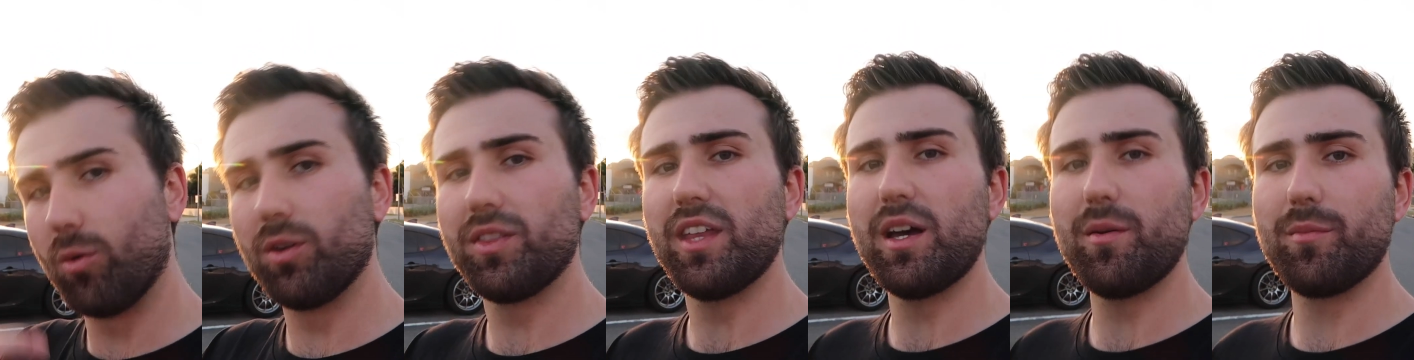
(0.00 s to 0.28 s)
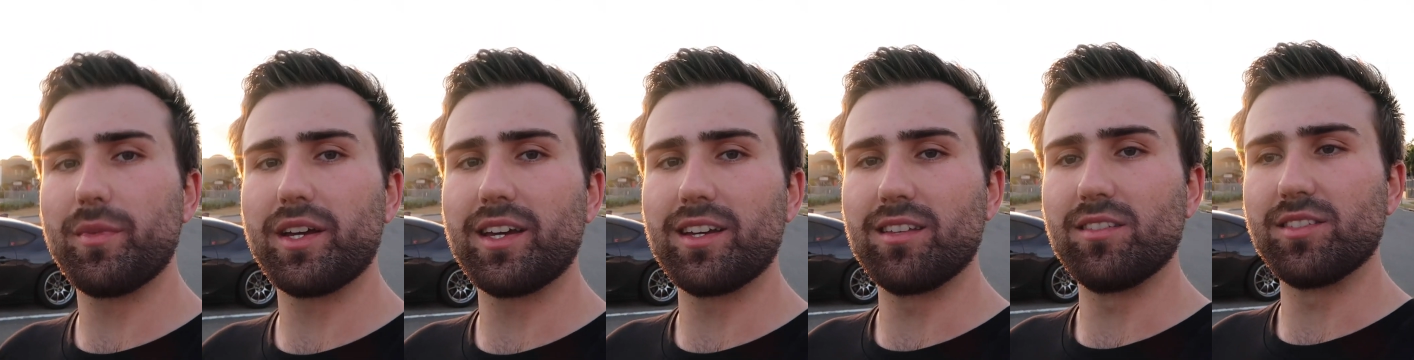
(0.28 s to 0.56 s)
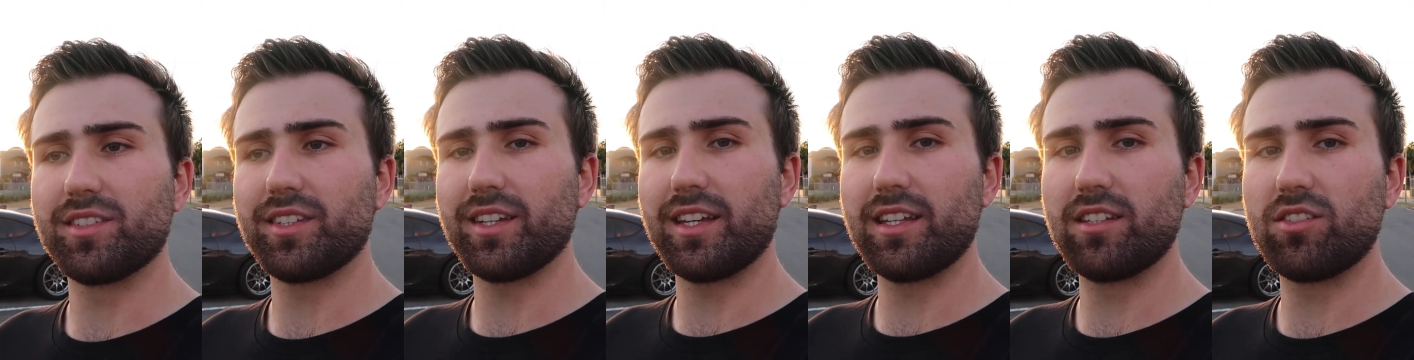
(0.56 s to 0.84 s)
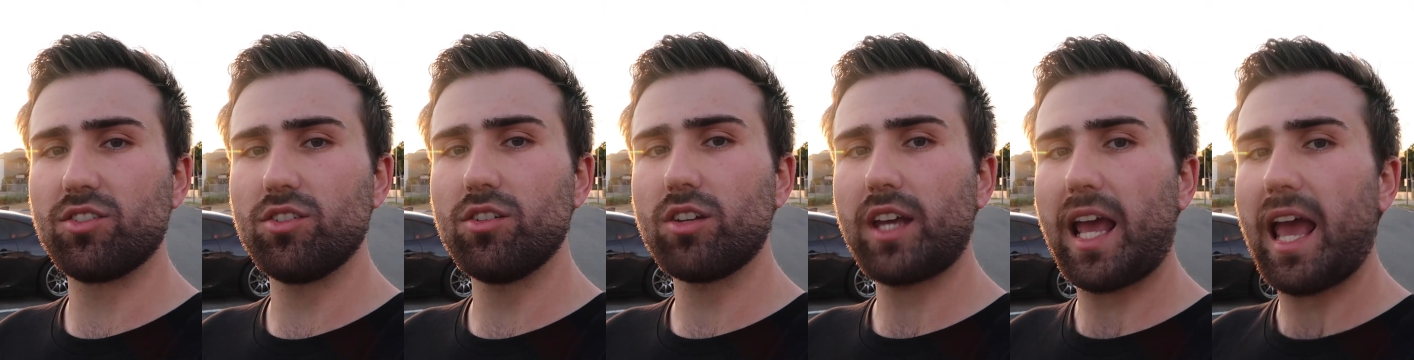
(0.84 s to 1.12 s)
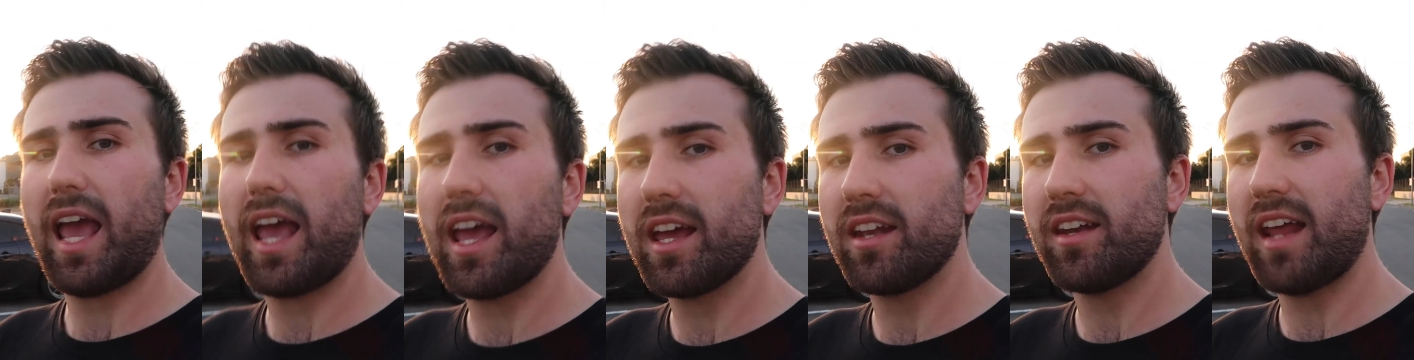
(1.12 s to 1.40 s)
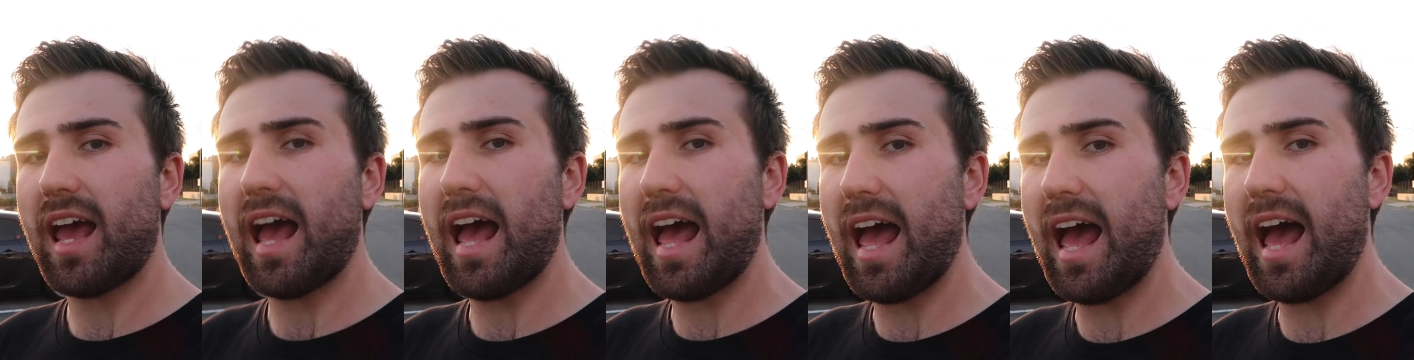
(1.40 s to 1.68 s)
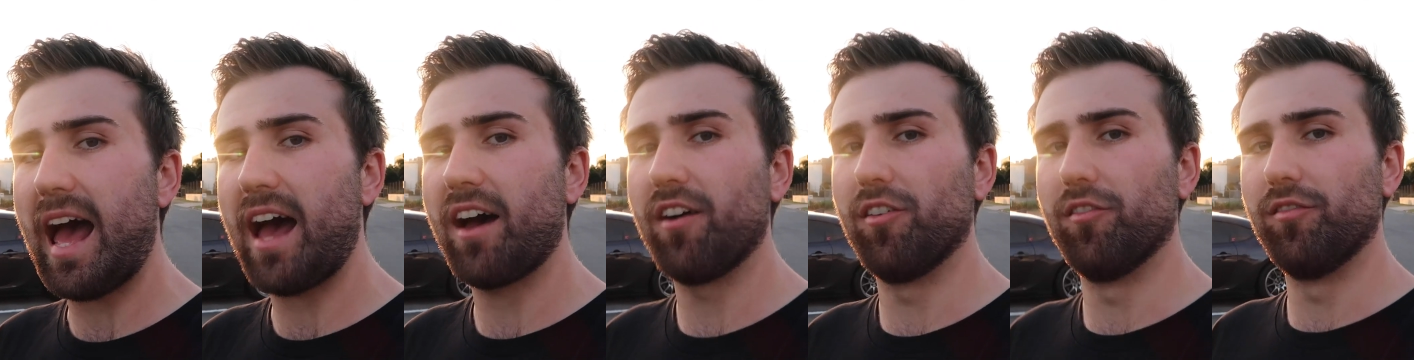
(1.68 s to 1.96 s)
What that means is you can
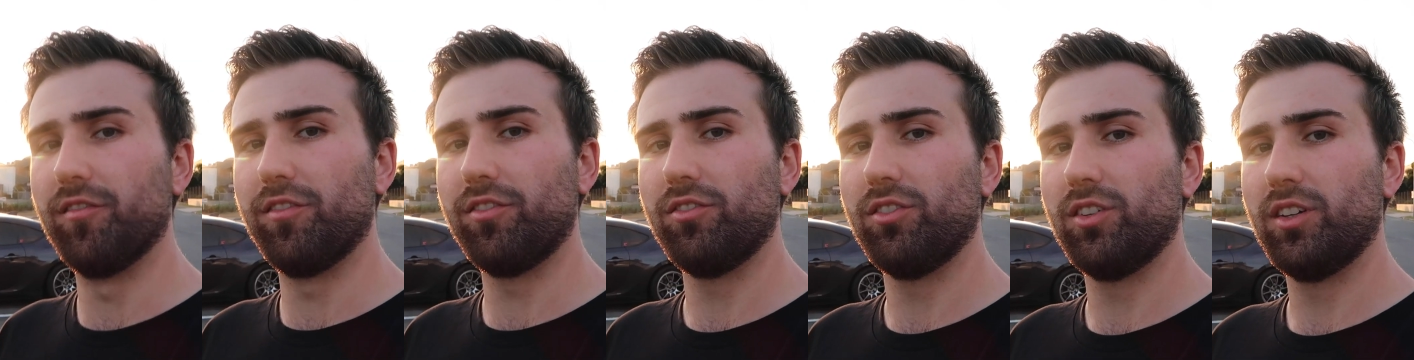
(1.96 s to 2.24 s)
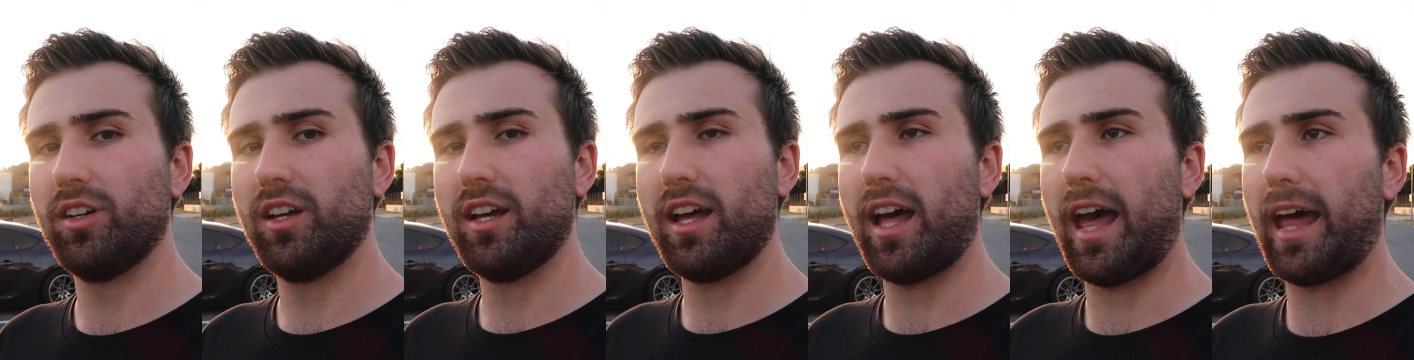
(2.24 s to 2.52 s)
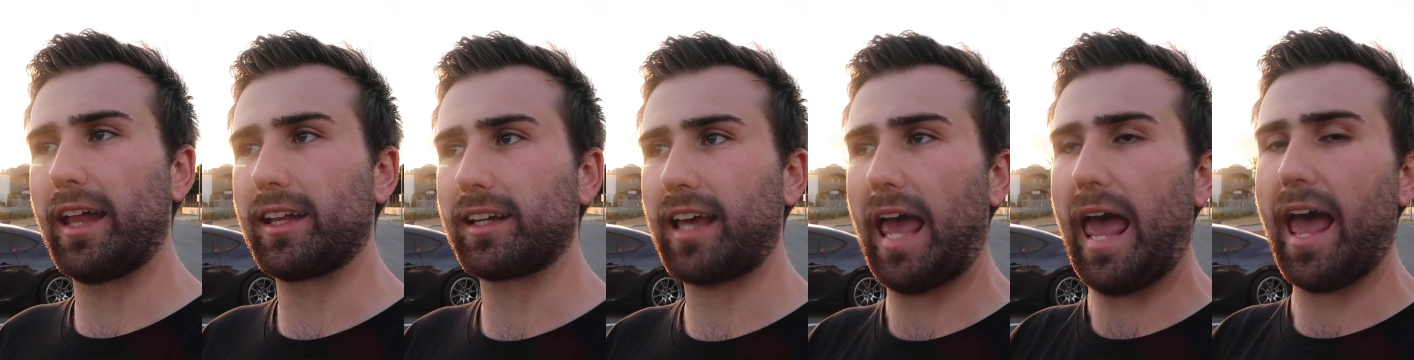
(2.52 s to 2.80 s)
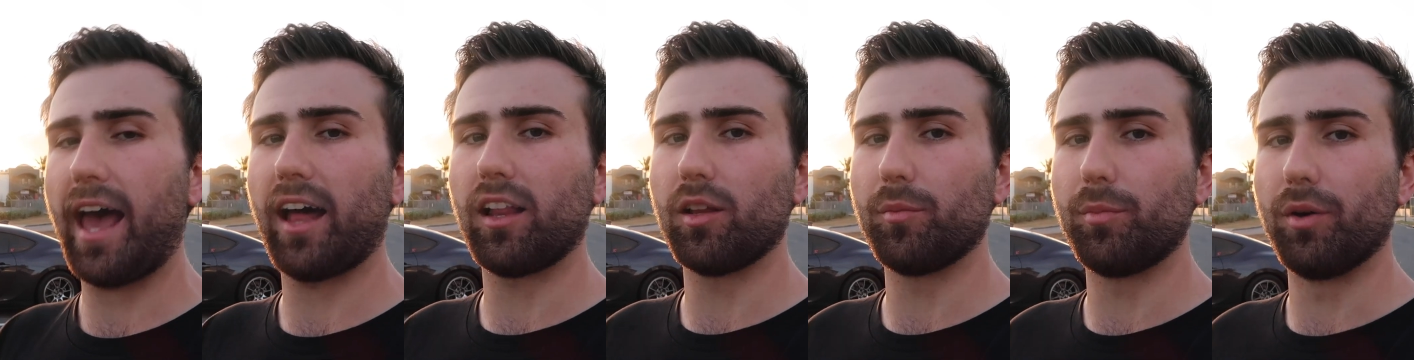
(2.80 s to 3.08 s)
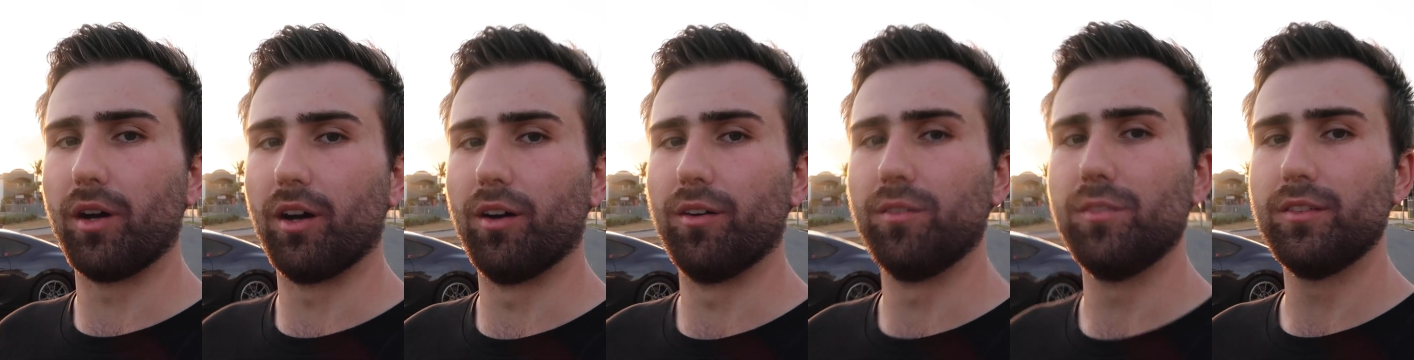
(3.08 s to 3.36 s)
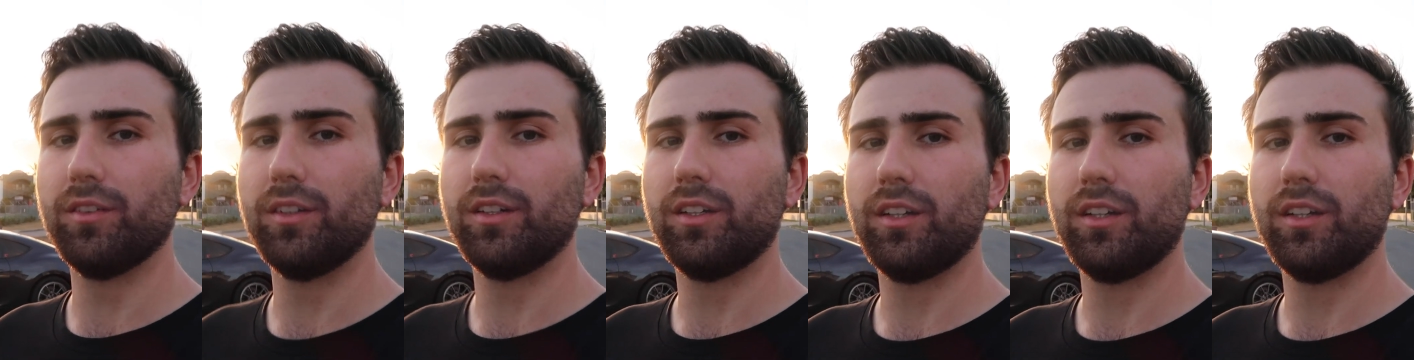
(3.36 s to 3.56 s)
have a caliper